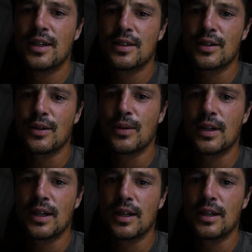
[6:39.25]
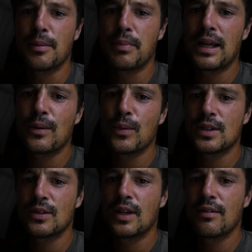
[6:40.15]
So uh, the plan was
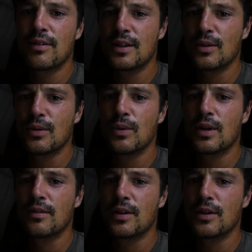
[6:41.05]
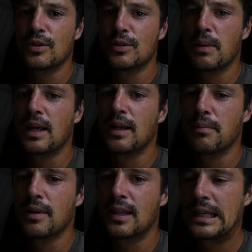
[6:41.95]
to give it to one of those men,
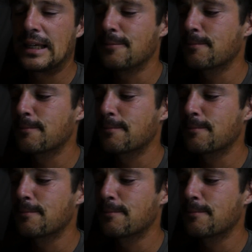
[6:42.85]
but uh,